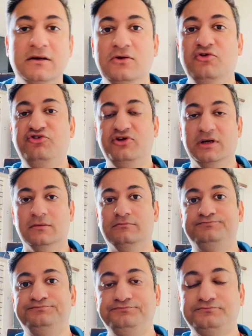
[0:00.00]
See,
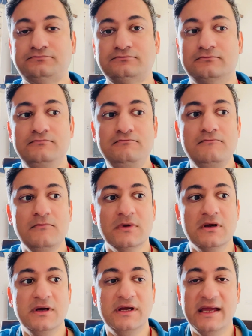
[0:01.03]

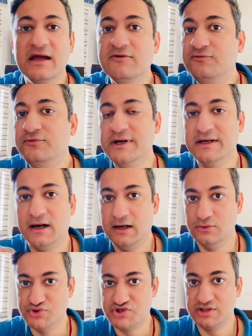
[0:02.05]
every
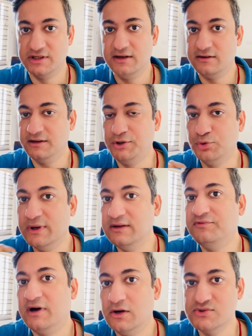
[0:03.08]
house, there are
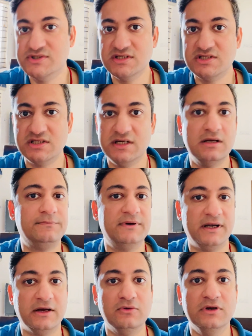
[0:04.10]
12 houses in a
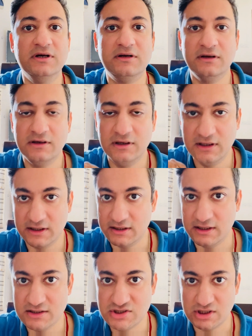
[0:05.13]
particular
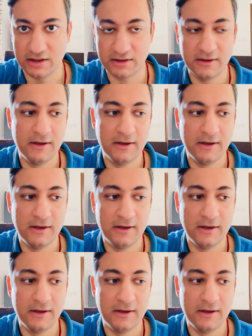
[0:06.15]
Lagna chart.